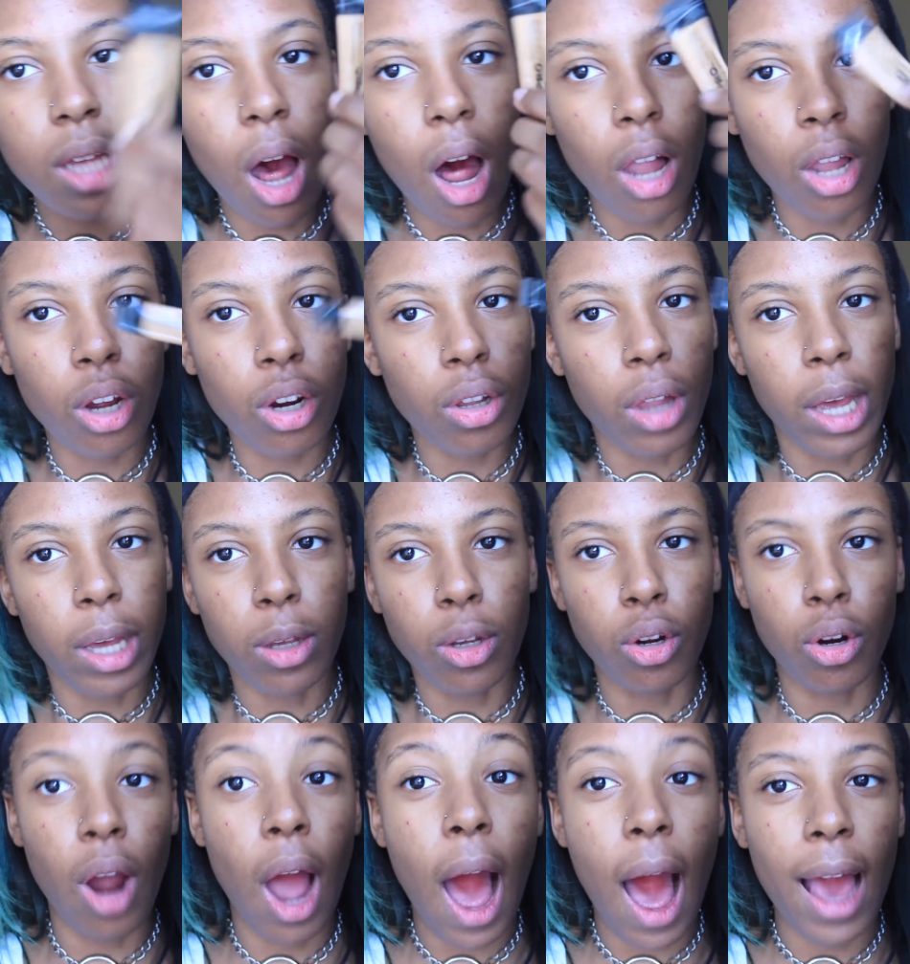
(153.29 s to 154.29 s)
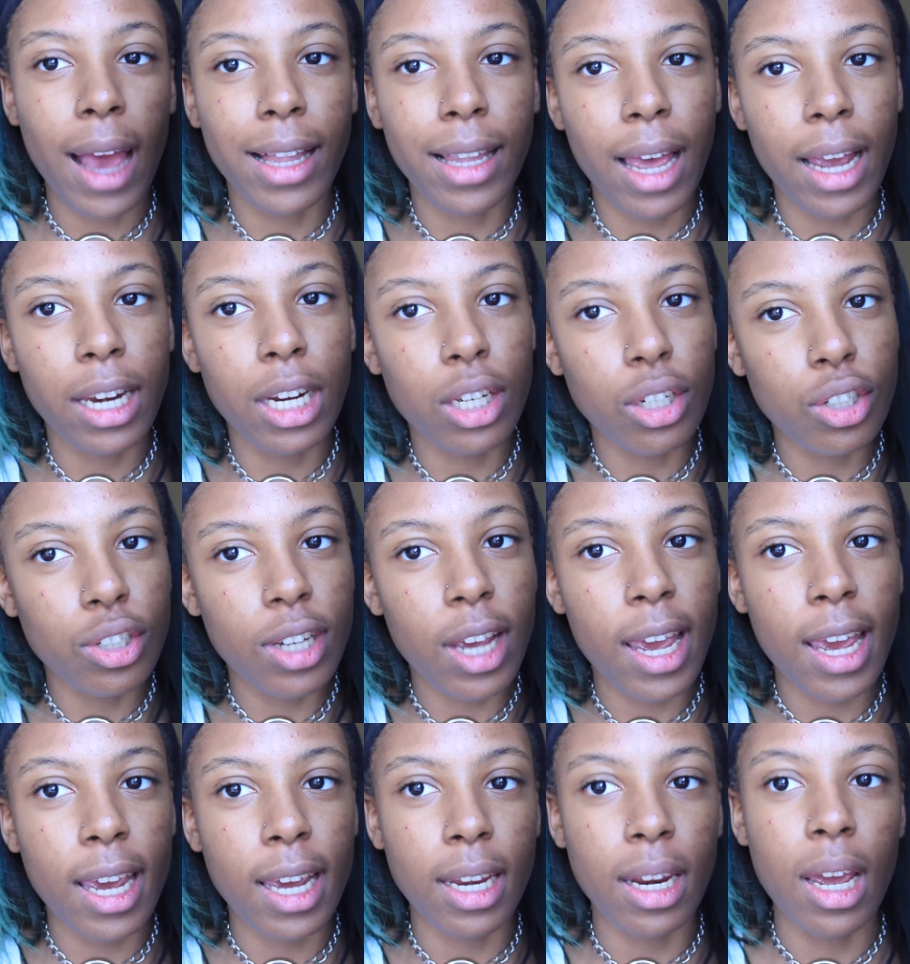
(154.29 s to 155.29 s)
color, like your highlighting
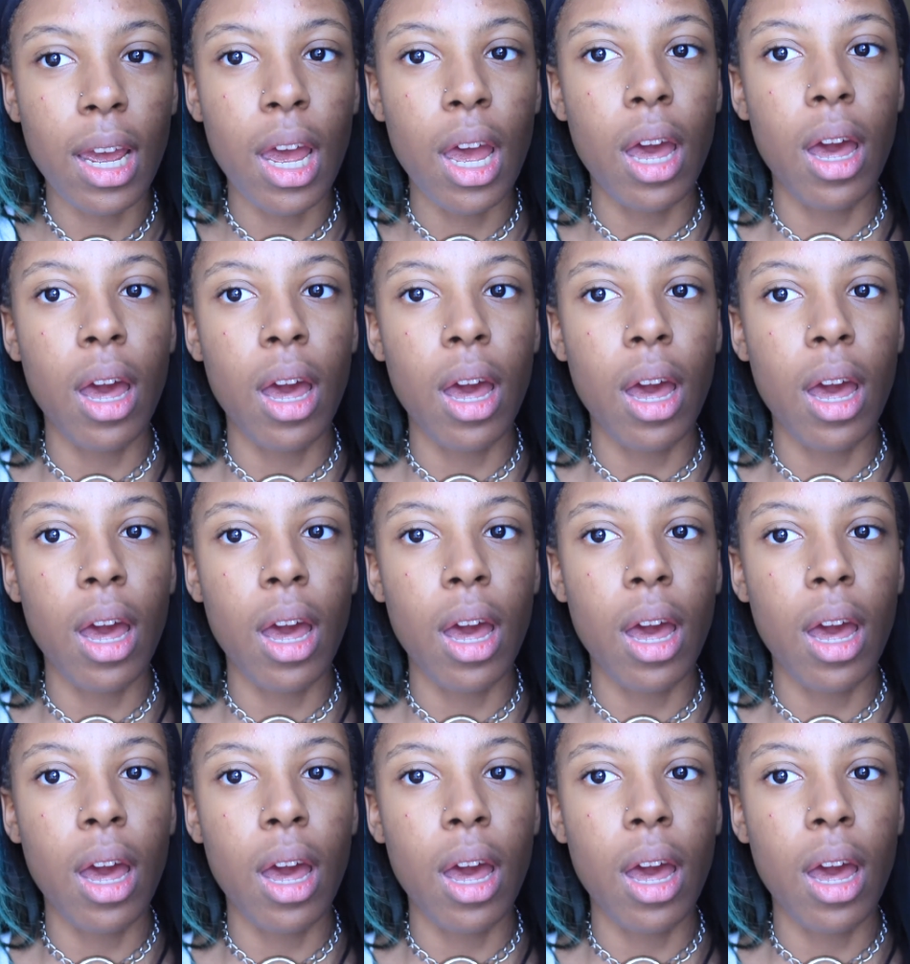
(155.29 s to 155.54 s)
shade,